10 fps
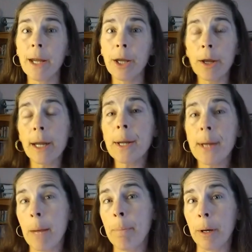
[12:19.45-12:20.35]
Your
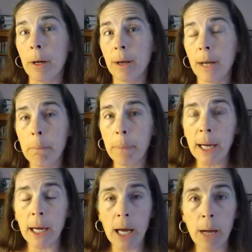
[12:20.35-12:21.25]
example in
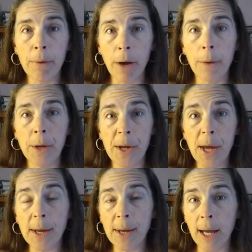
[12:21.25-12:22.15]
being an involved
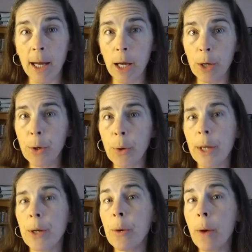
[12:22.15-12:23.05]
citizen is
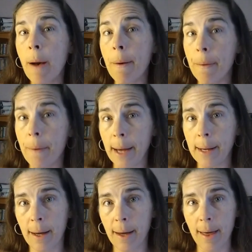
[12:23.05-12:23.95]
going to
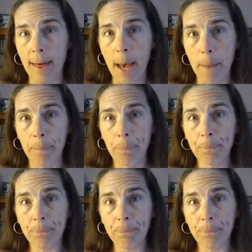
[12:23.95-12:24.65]
affect them